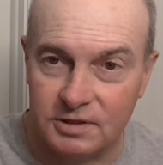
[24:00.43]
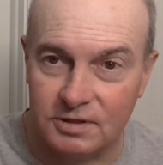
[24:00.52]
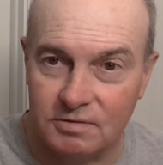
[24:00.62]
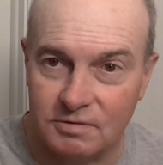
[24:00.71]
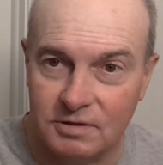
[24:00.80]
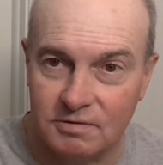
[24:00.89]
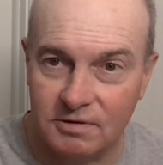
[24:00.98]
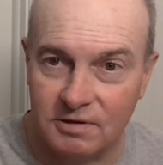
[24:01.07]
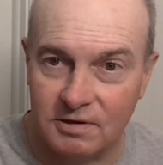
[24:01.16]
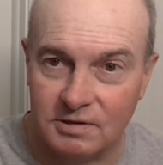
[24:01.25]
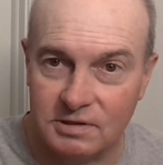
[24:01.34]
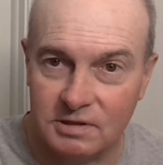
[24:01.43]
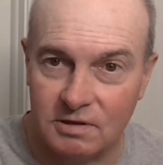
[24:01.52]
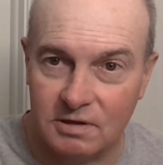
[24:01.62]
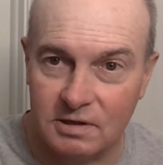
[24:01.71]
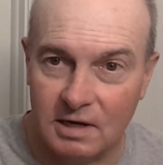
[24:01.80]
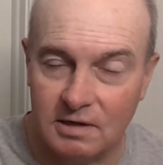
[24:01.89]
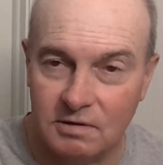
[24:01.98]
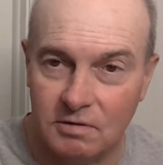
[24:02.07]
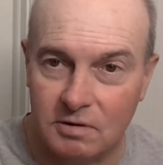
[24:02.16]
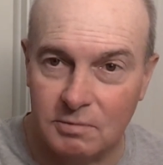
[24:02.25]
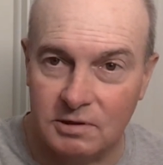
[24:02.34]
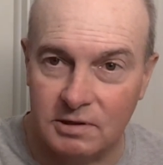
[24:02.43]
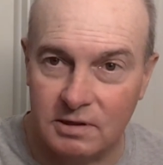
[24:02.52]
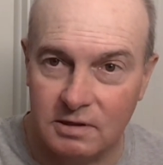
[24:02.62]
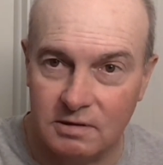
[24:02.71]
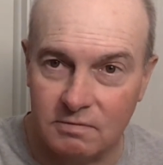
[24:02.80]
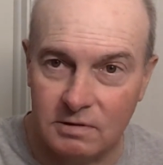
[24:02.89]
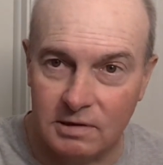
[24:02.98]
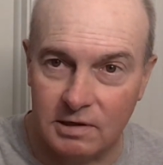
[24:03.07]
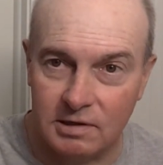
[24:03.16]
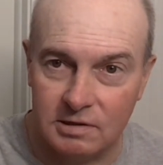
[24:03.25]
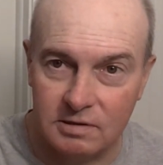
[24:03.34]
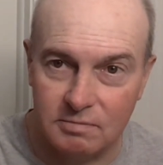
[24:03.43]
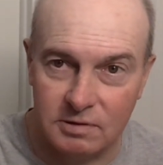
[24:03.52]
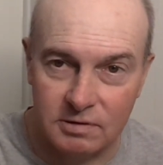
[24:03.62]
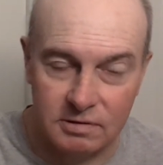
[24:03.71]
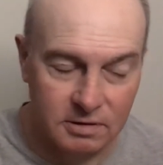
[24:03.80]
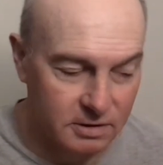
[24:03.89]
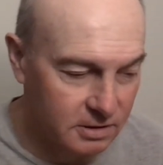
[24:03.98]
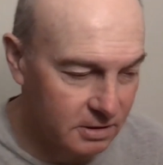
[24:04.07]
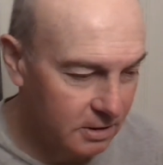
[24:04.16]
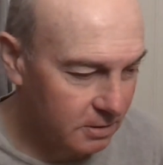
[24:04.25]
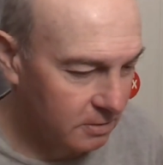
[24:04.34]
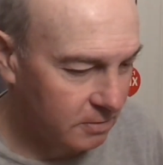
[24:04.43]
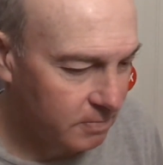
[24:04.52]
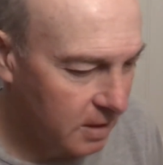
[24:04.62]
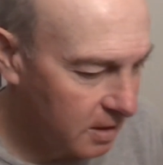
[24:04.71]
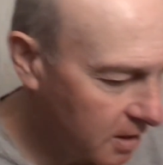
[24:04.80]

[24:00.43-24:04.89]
Show. 2 things that are not normally related, but there you go.